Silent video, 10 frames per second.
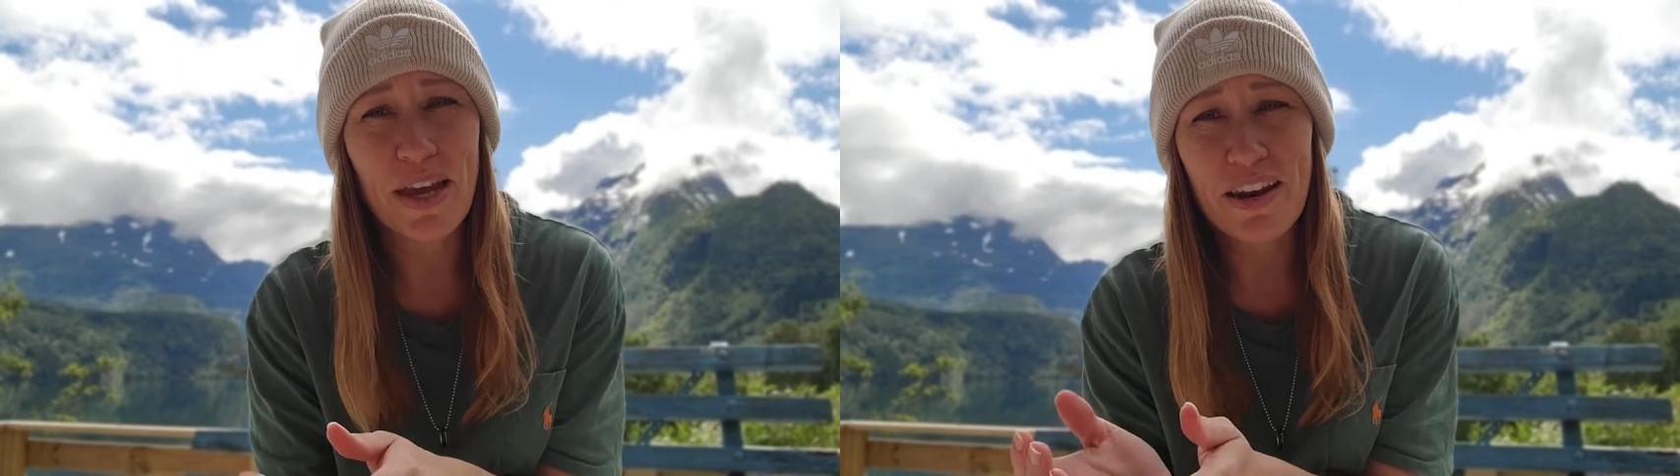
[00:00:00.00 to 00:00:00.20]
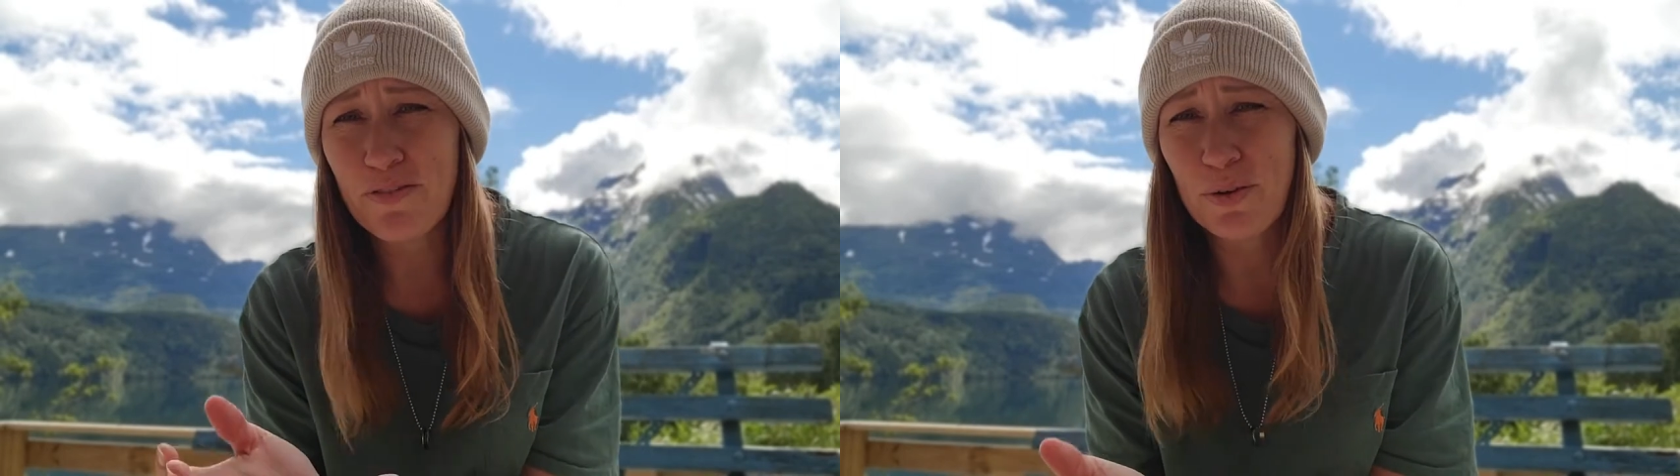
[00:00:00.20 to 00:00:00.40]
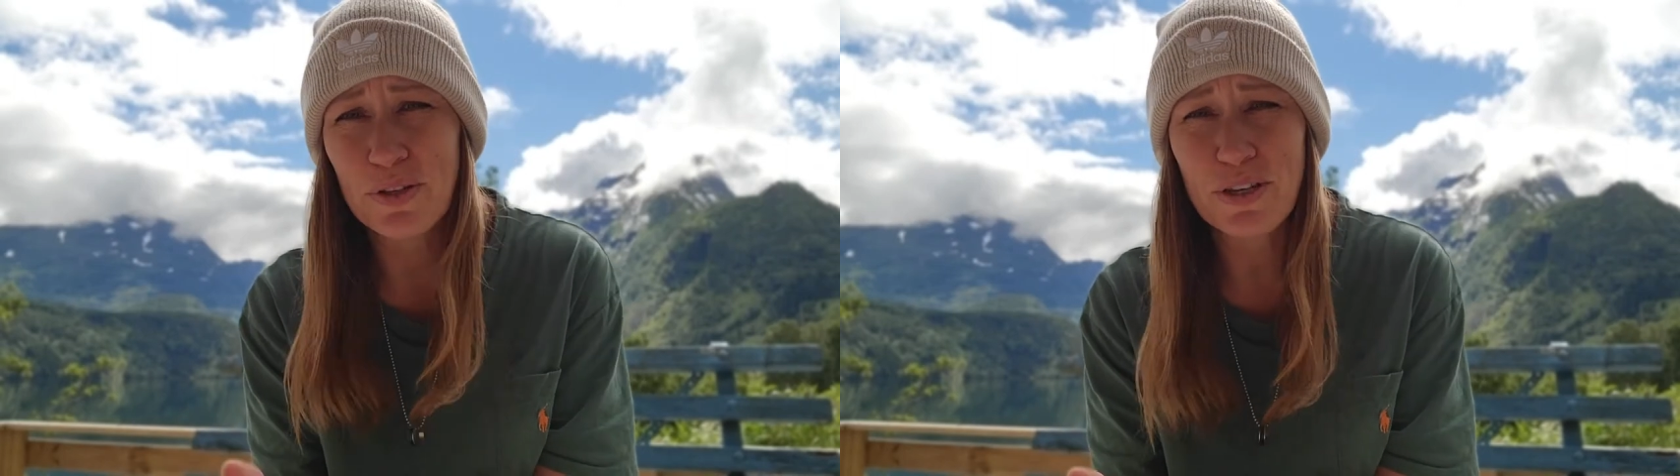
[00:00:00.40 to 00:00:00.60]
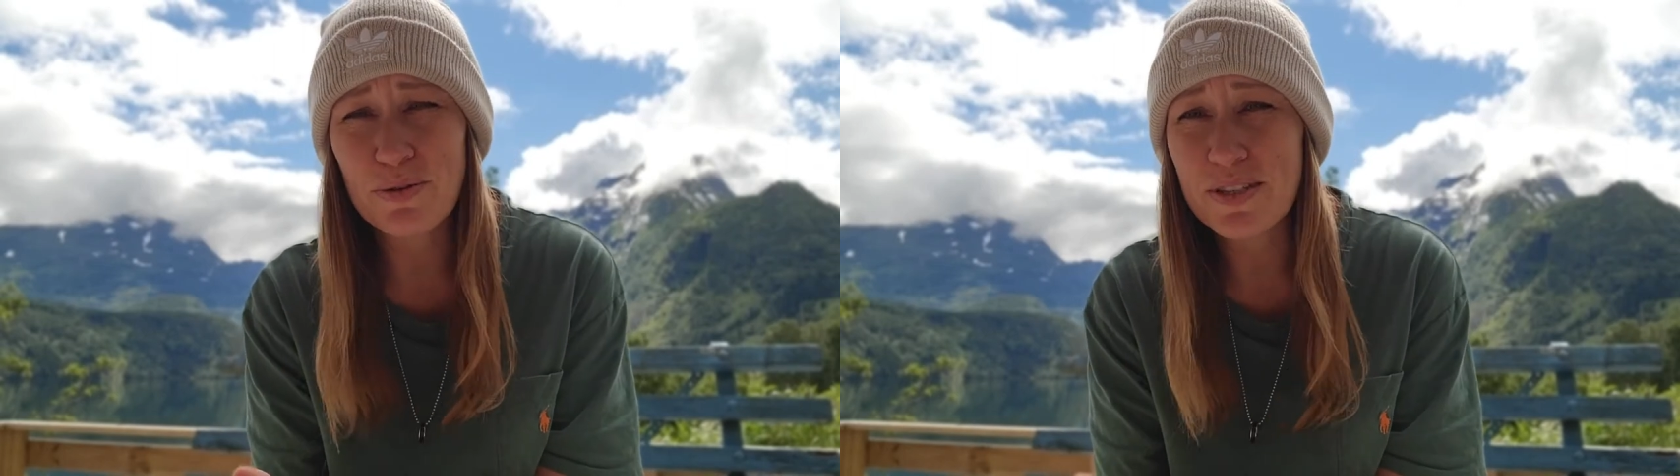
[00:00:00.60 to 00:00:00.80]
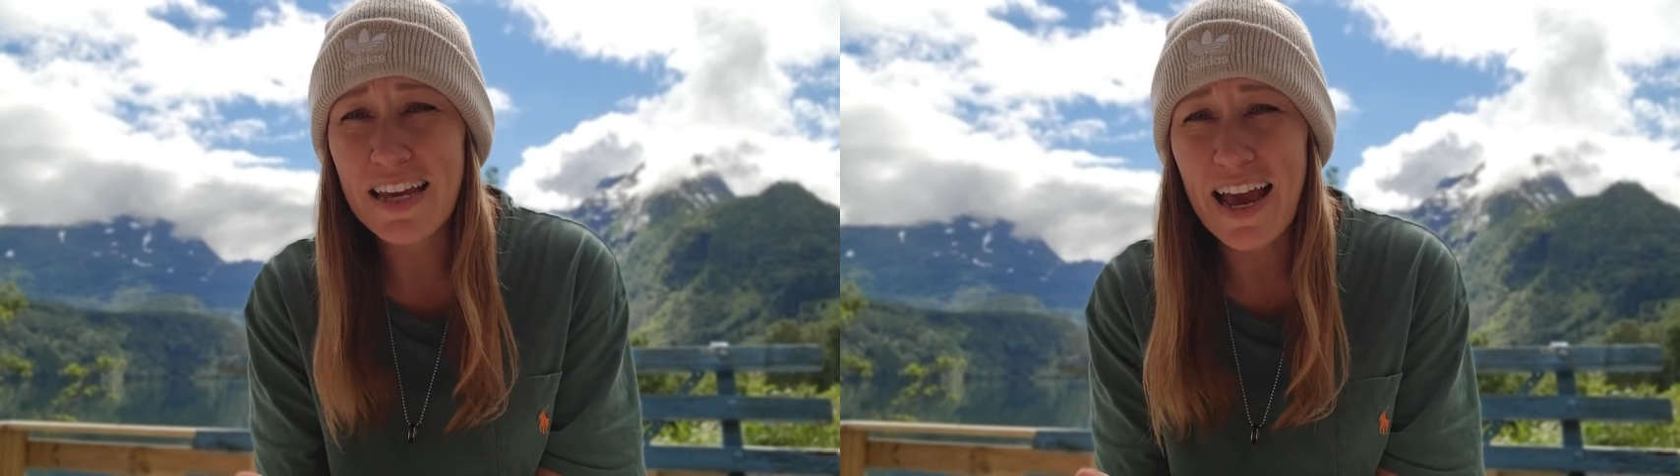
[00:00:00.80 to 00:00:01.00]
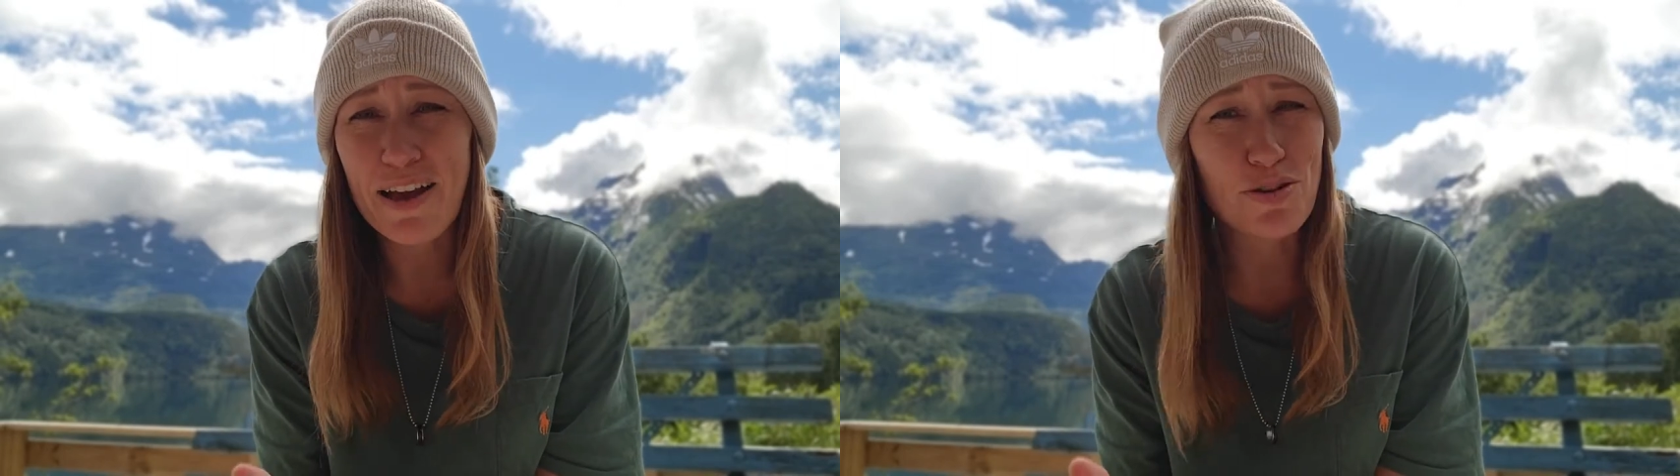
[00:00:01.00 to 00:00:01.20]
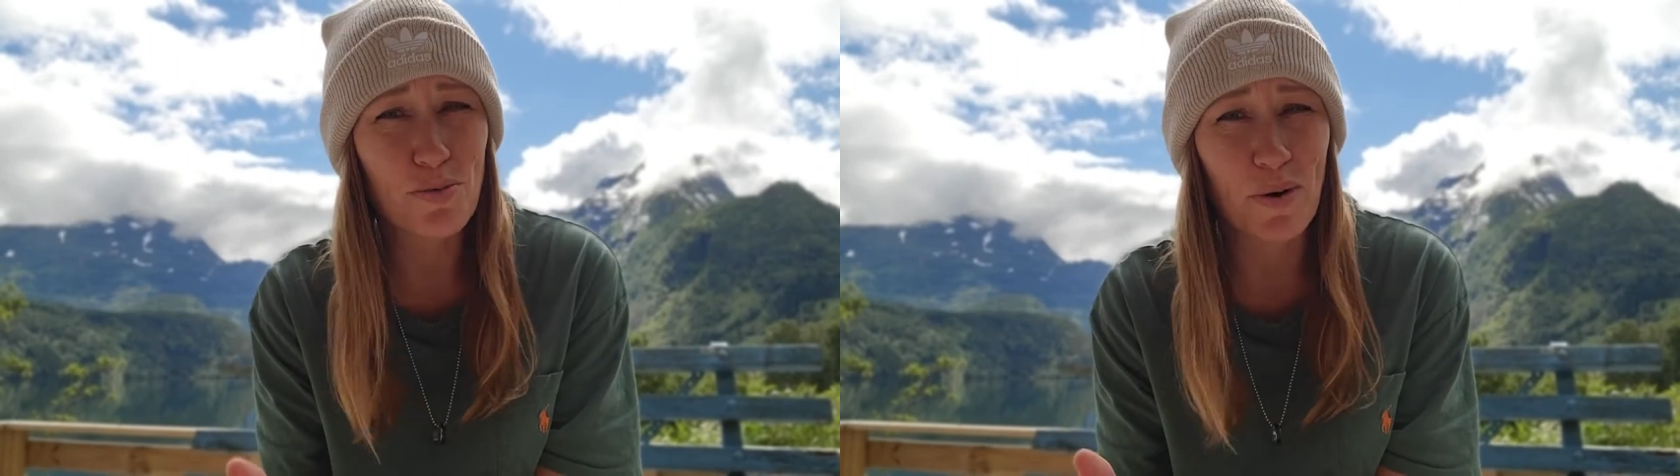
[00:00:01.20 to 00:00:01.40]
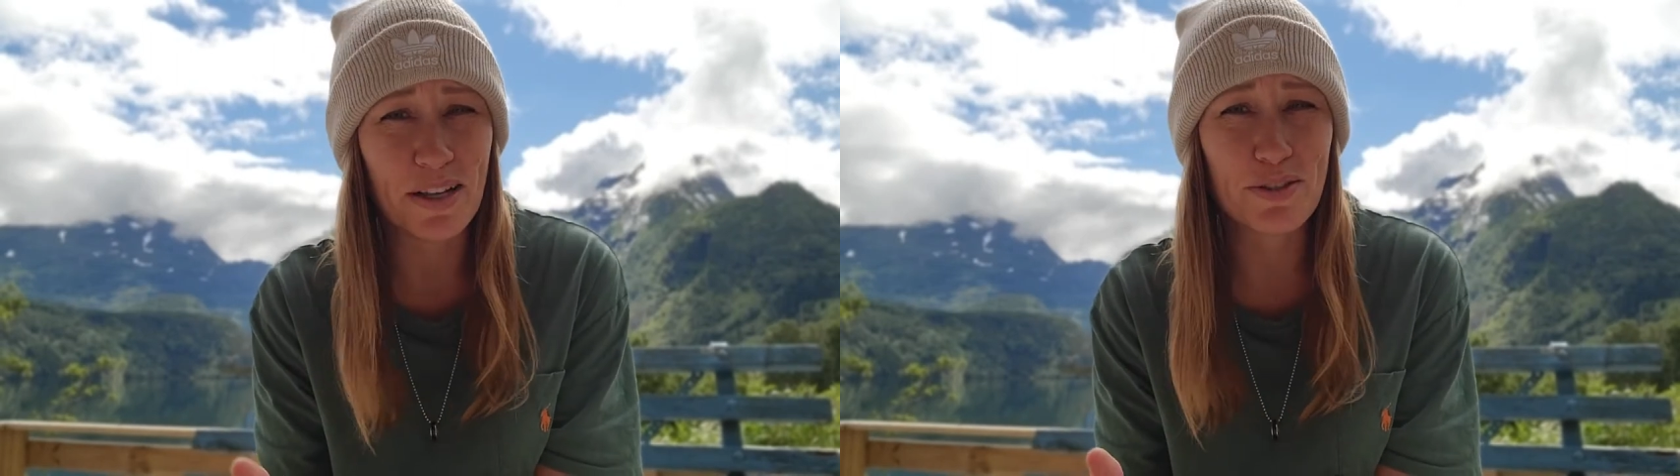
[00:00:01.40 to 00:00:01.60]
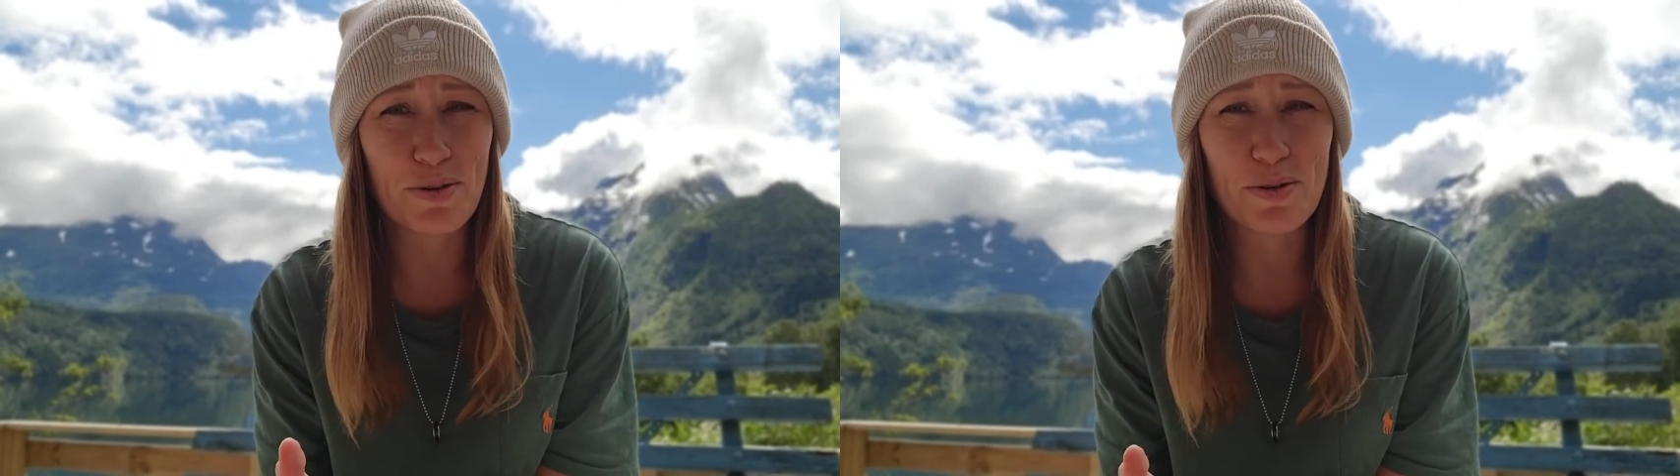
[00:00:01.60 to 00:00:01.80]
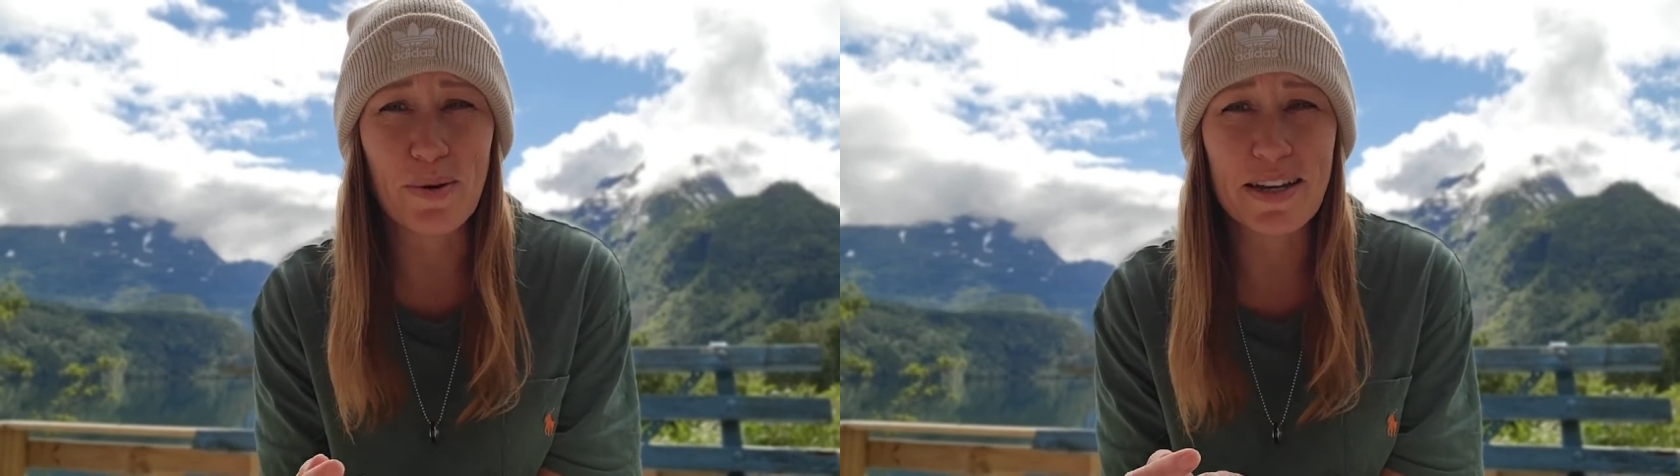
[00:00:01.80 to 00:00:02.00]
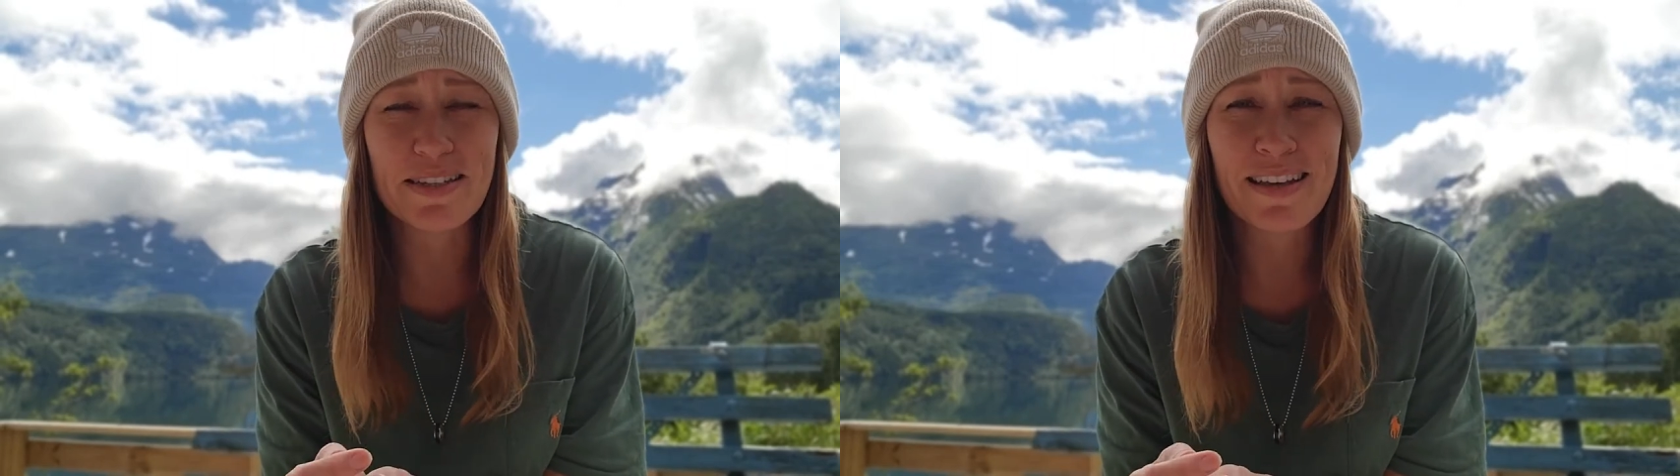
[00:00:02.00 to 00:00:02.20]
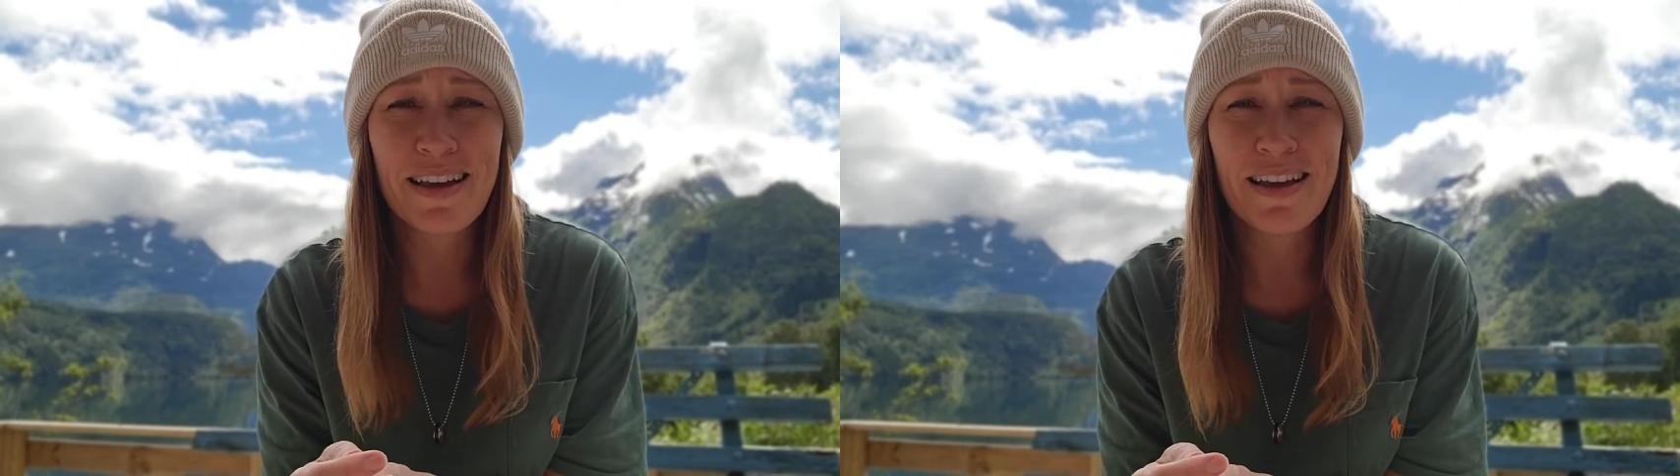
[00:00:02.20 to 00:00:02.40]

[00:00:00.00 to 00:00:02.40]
and have only used cash once or twice.